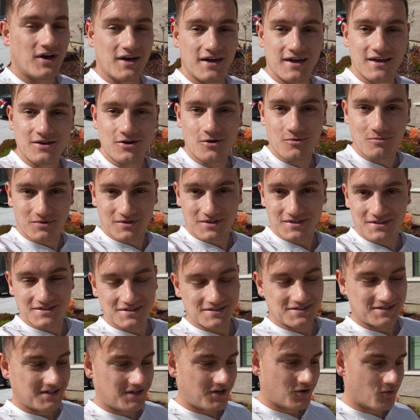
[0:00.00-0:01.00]
I can completely
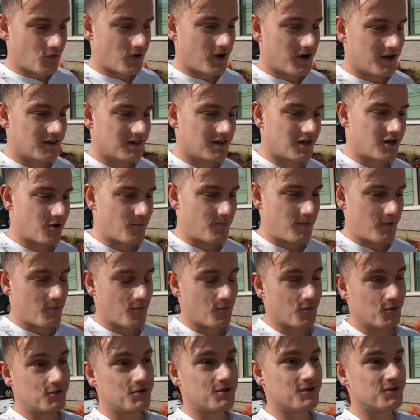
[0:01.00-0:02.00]
see why a lot of people
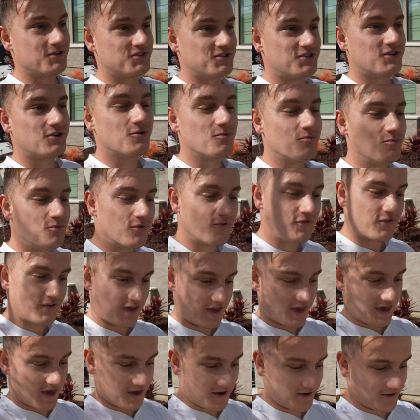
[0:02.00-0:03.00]
would consider moving
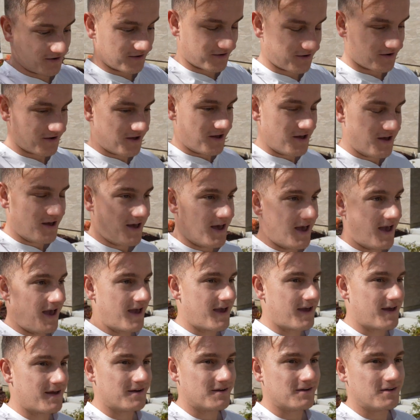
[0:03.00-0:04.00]
here,
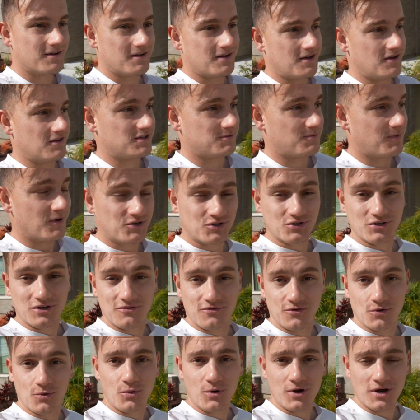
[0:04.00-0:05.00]
and especially if
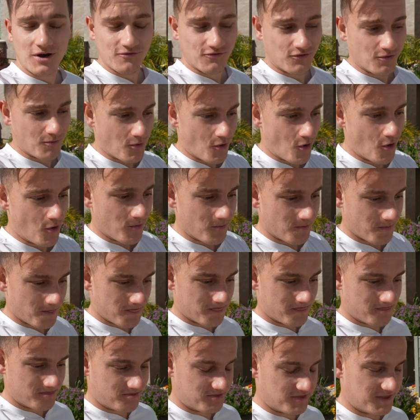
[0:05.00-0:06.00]
you're working from
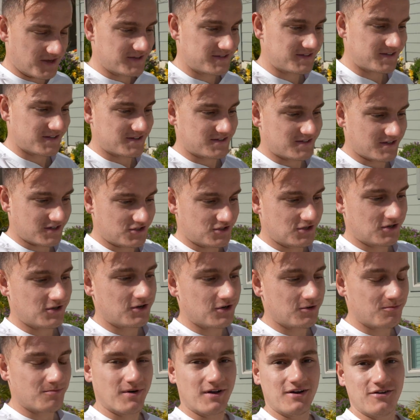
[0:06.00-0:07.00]
home, this is such a
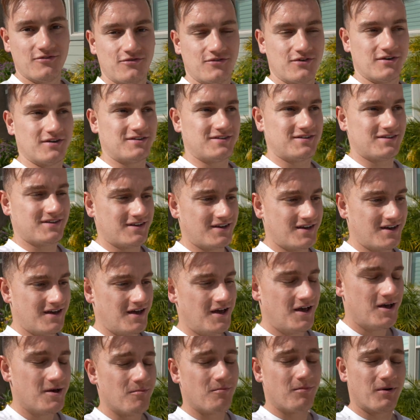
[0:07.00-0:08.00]
good benefit.
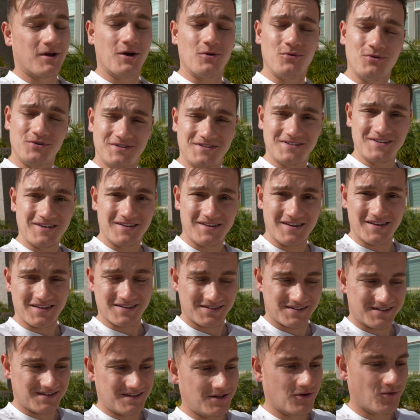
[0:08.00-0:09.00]
But I will say
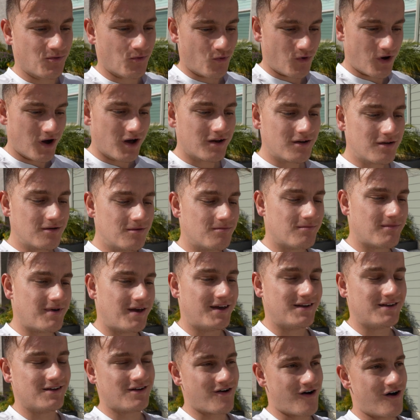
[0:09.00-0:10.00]
this, the one
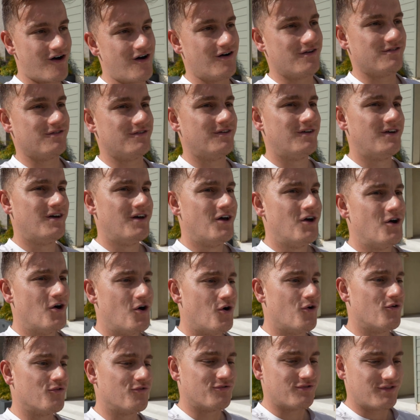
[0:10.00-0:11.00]
main con
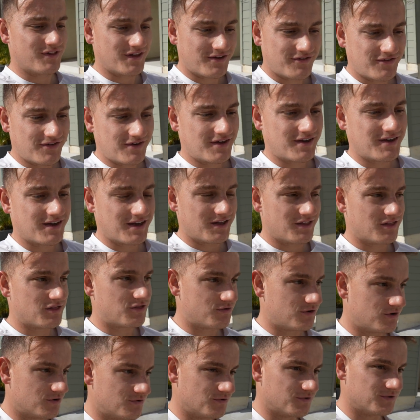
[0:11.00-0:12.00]
of living in
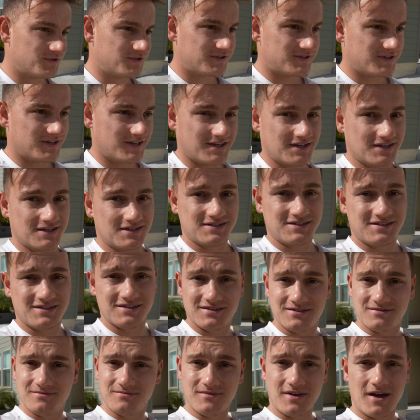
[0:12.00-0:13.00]
Three Roots is,
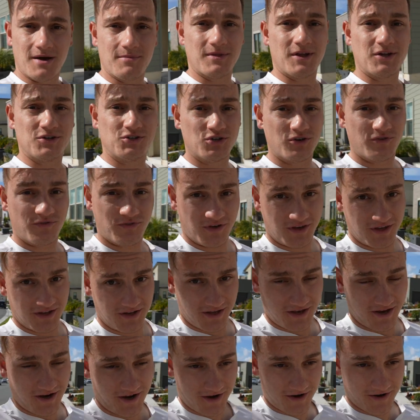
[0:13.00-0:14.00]
I'm not sure if you can
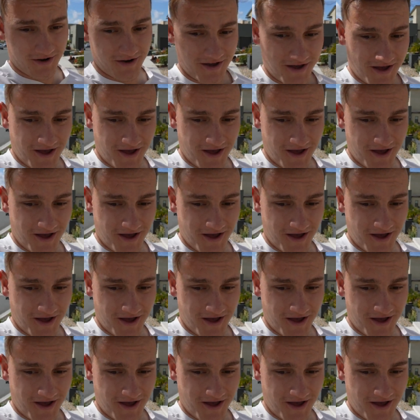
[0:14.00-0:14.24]
hear,